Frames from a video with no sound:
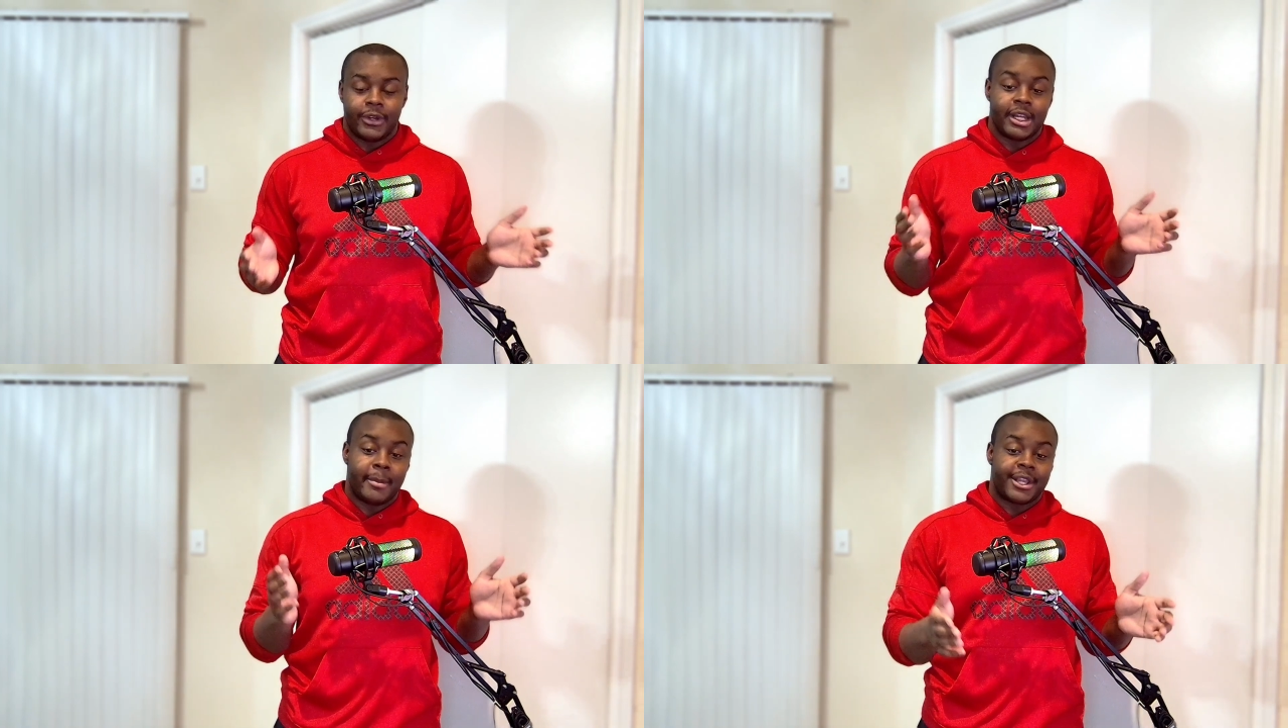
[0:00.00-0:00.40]

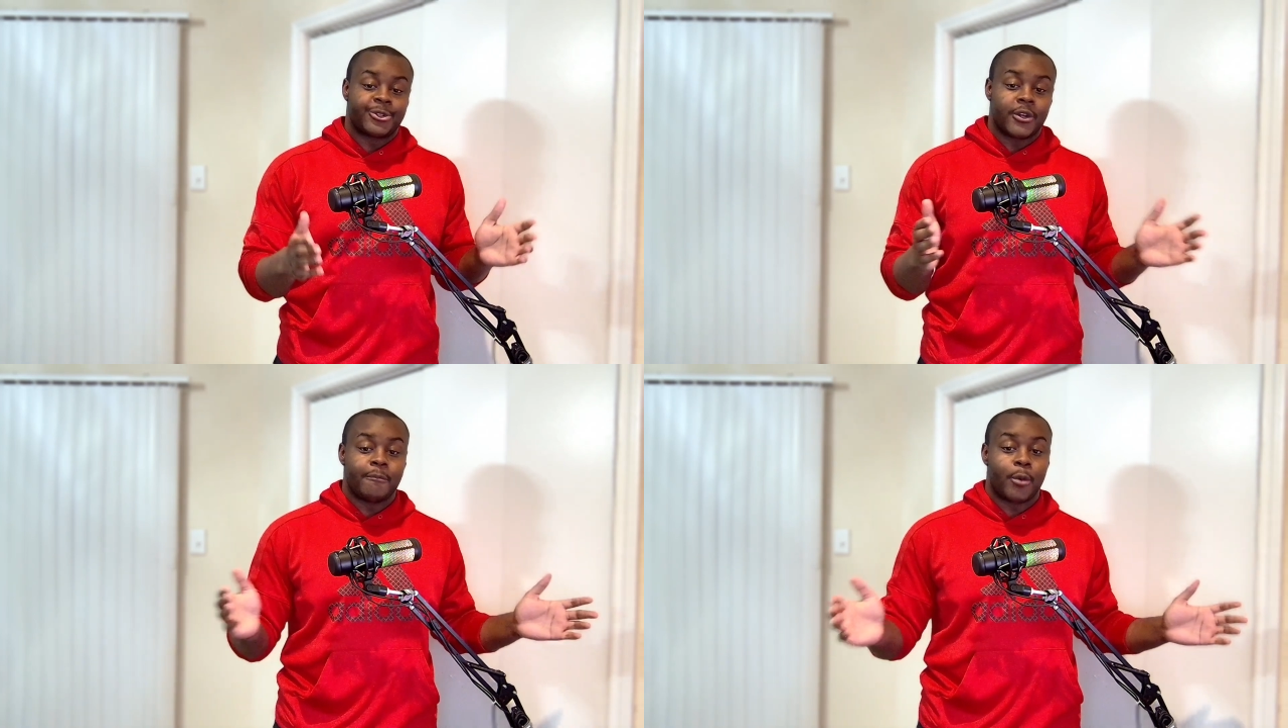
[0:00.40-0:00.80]
You need to make
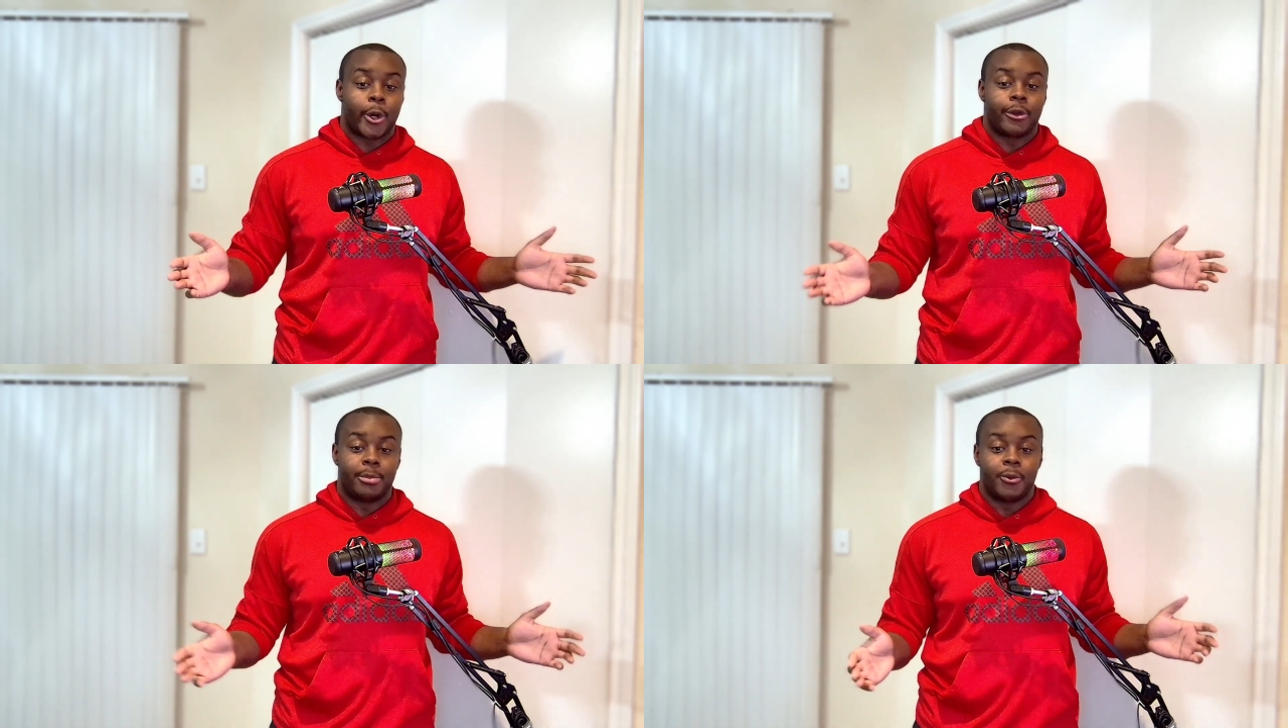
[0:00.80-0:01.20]
yourself
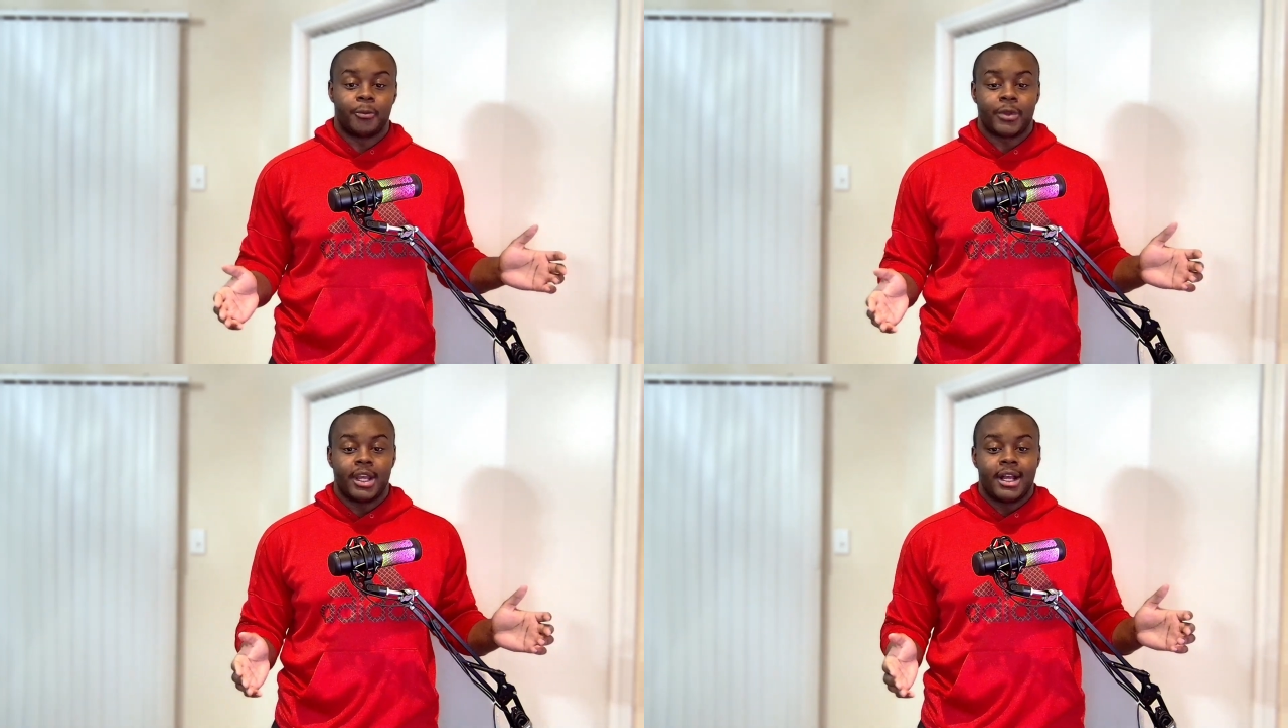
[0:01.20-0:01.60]

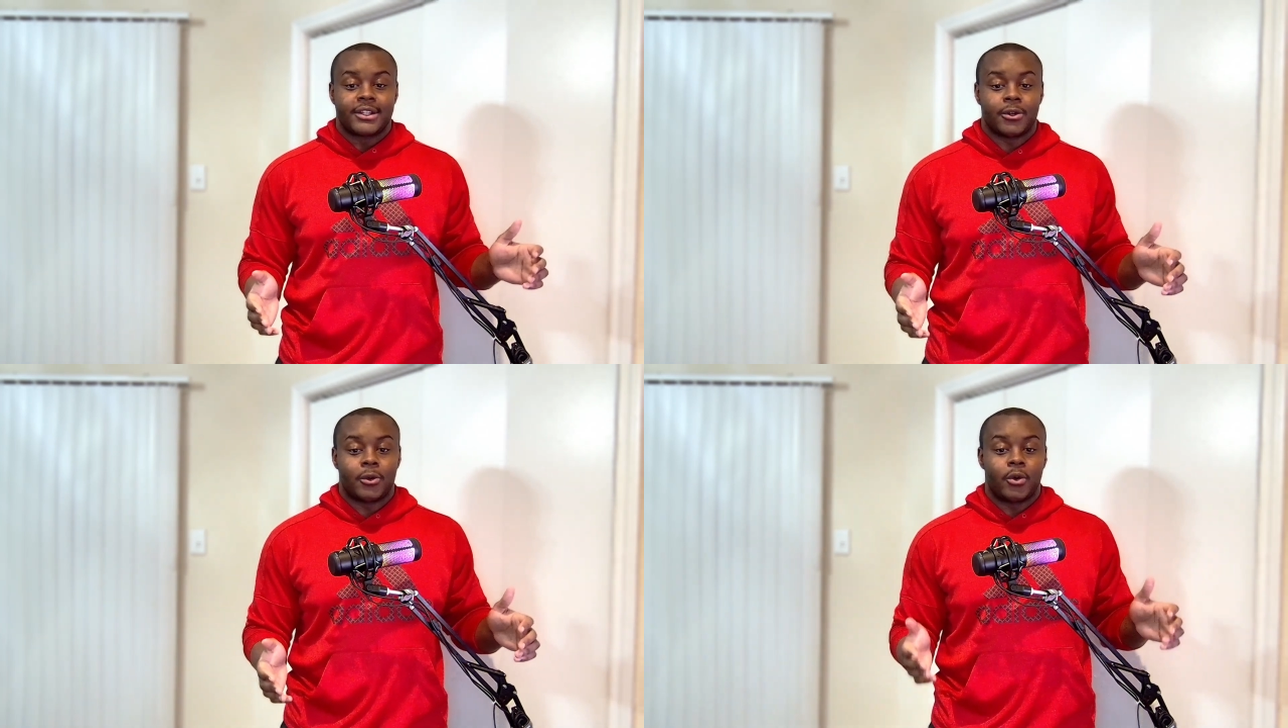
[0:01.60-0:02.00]
marketable.
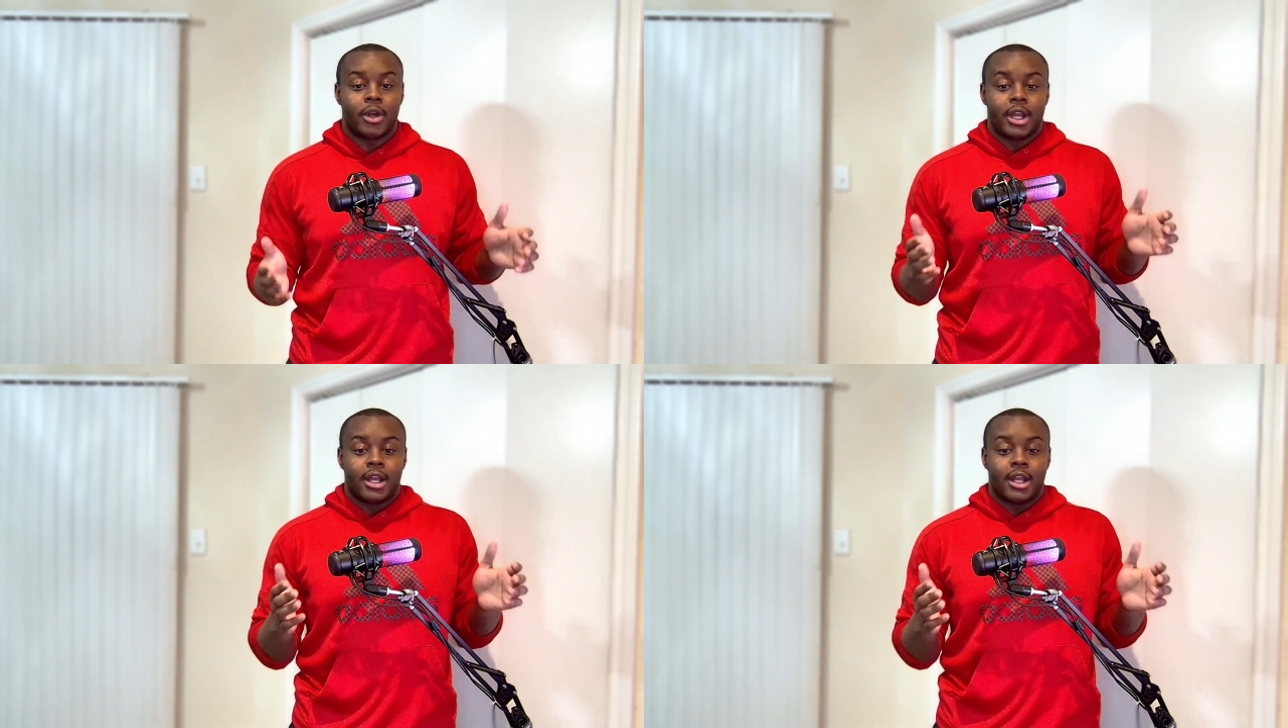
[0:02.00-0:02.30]
So